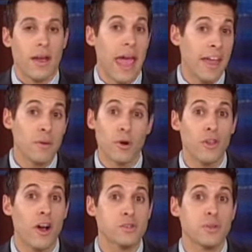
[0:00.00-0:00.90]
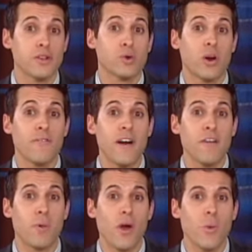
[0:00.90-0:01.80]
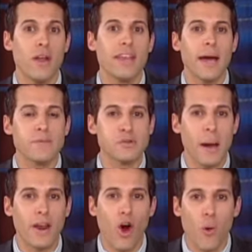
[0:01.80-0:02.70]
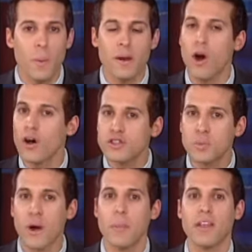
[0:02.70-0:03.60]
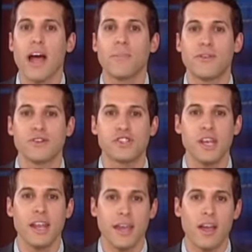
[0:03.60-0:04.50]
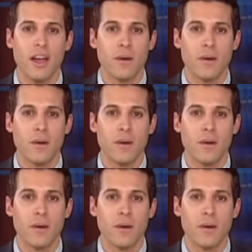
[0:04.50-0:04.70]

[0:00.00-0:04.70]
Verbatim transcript: And the Bulldogs, with their 25 point win, kept the spot open, also probably helped their seeding.